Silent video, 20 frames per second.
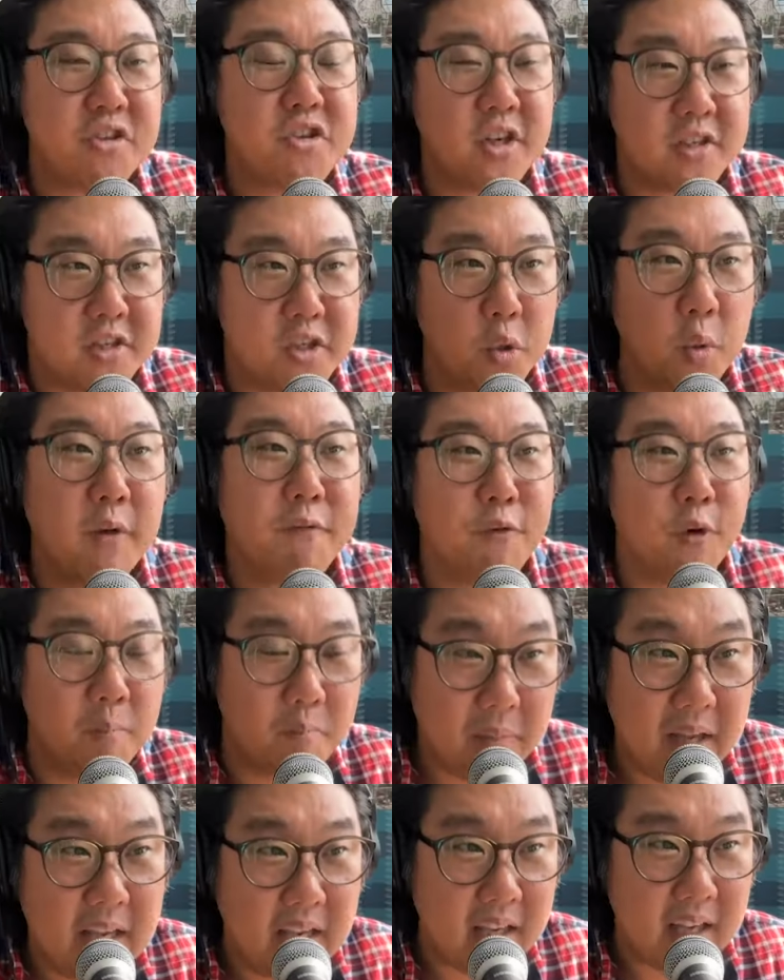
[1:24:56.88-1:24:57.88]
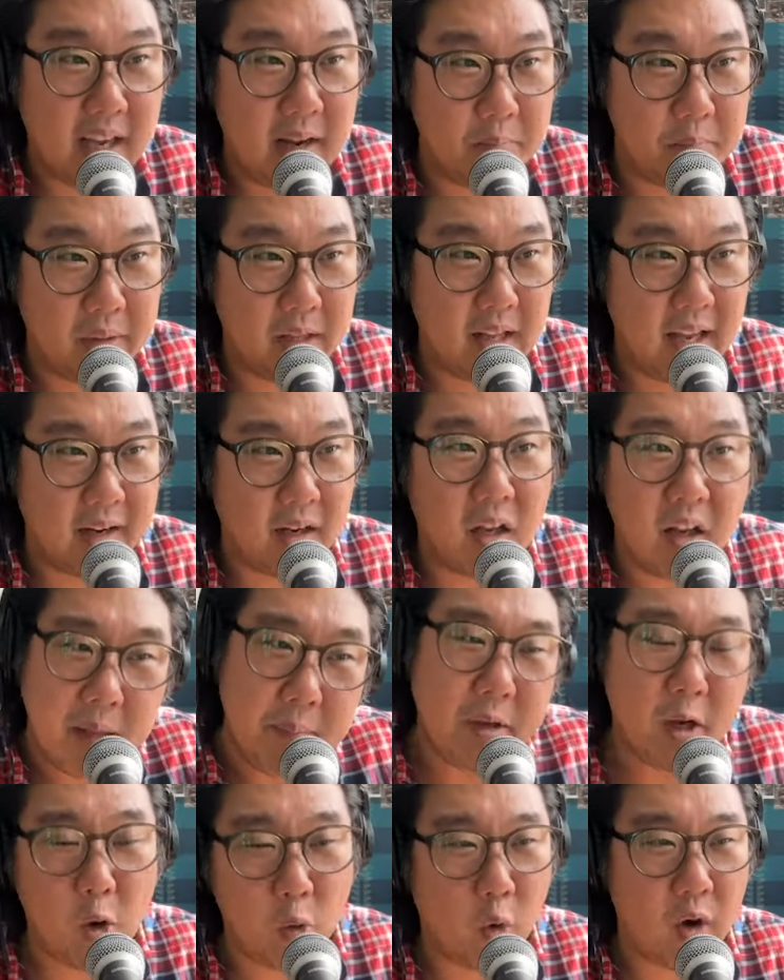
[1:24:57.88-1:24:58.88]
just do it for me and be like, oh, let
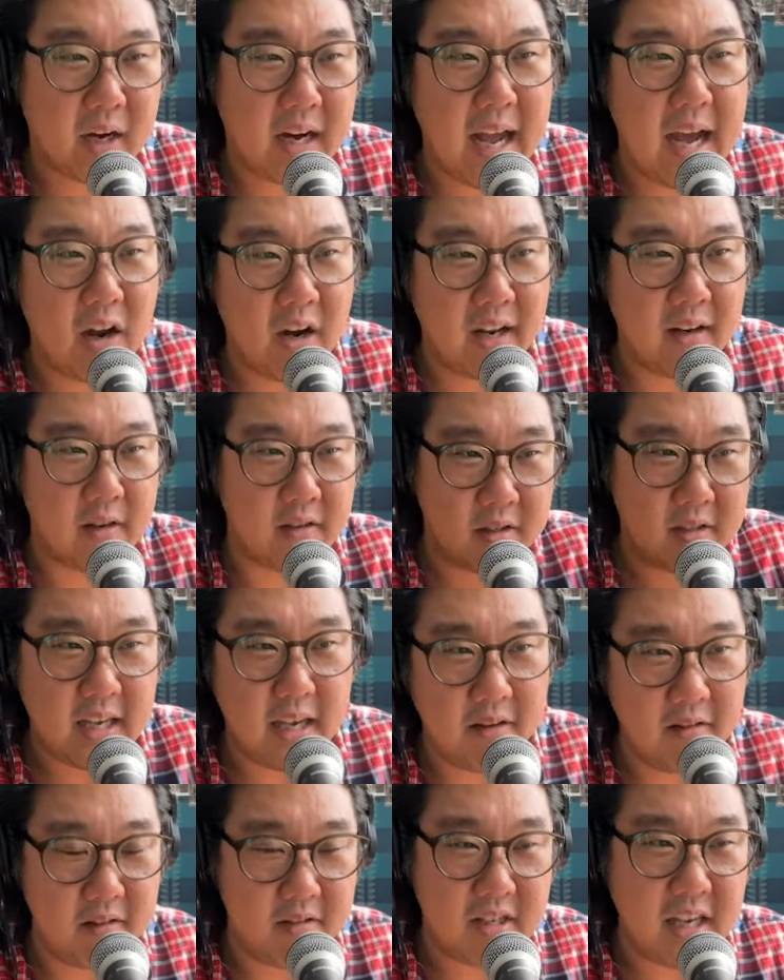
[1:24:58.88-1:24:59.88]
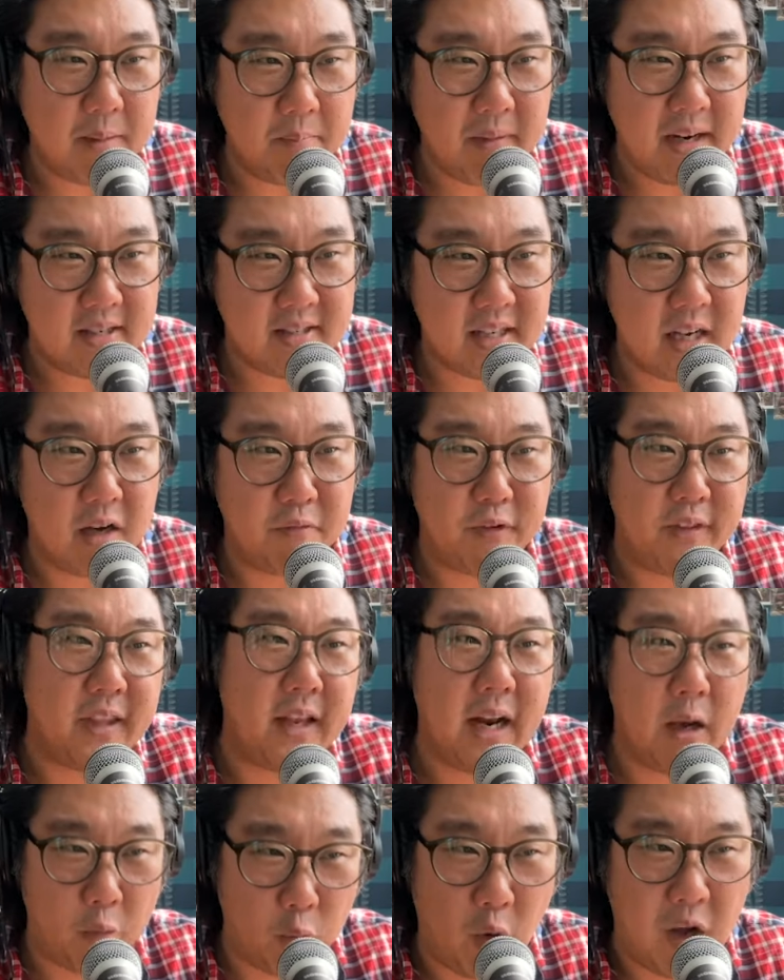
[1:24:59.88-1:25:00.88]
me go work out and tape myself, and
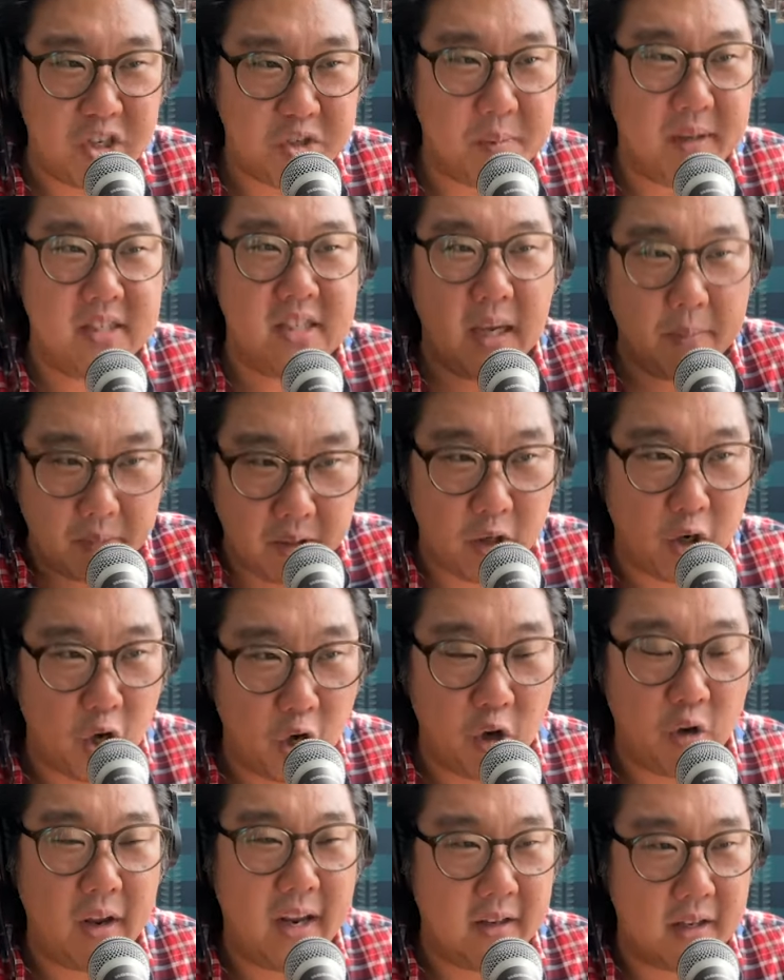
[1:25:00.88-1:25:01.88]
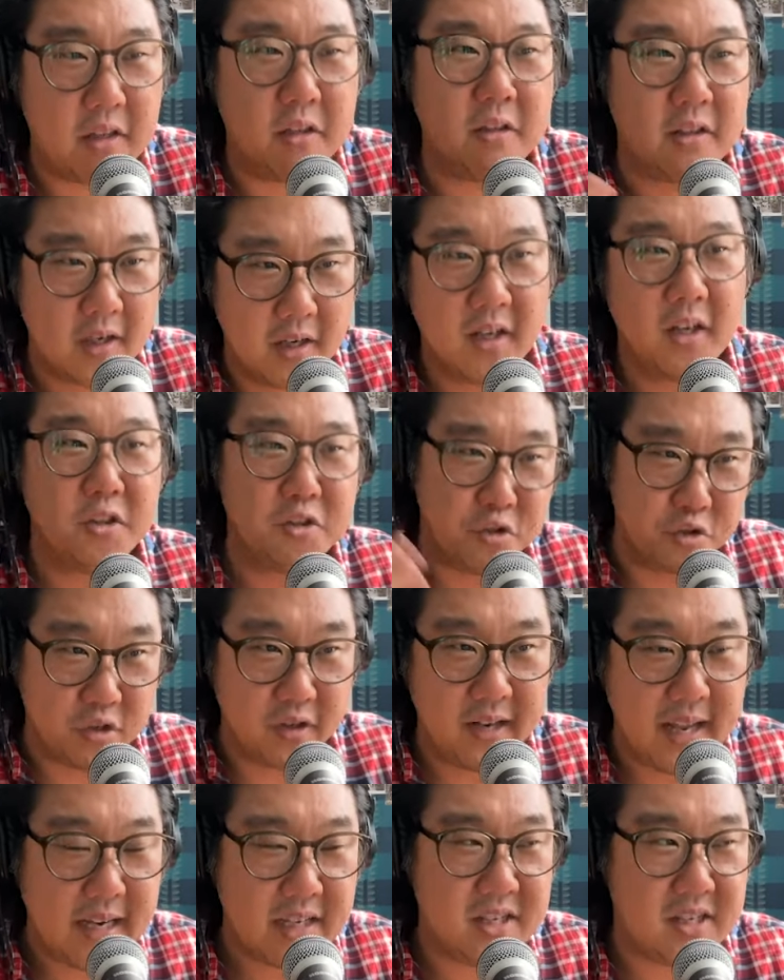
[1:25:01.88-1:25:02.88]
then I watch my tape and go and then do the
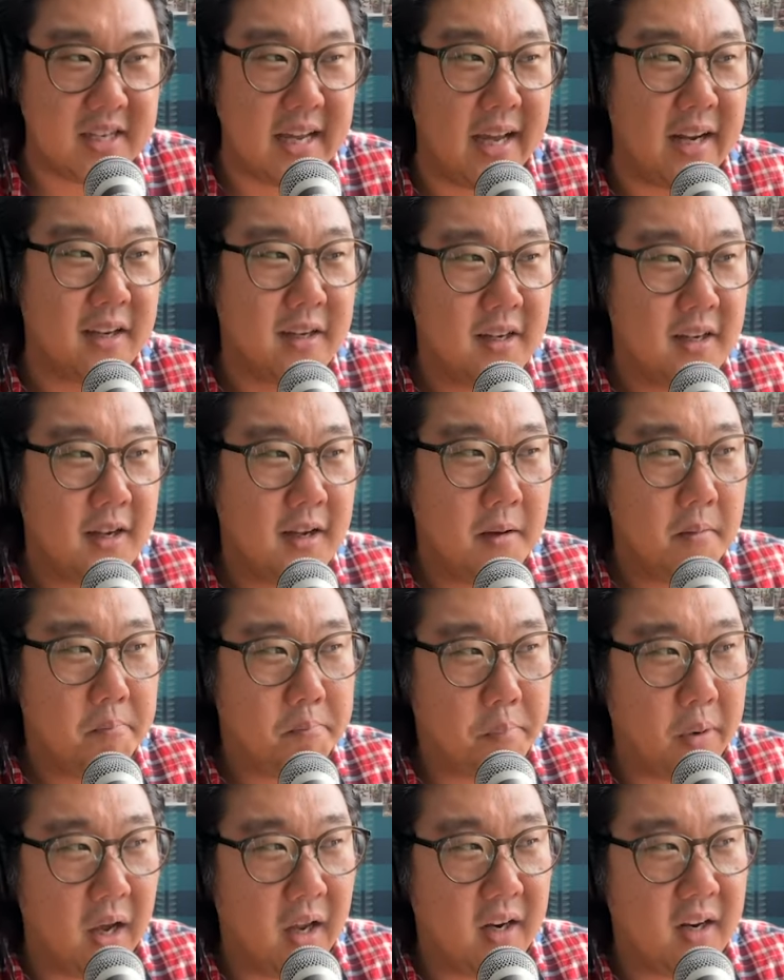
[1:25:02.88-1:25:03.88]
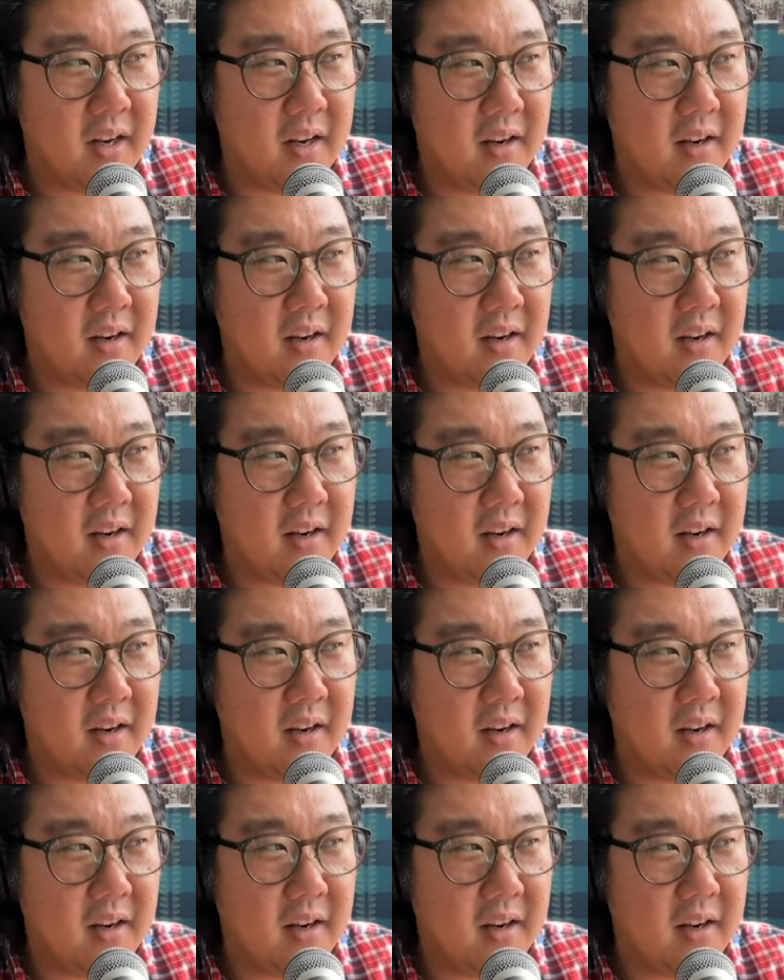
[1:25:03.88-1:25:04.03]
next set. But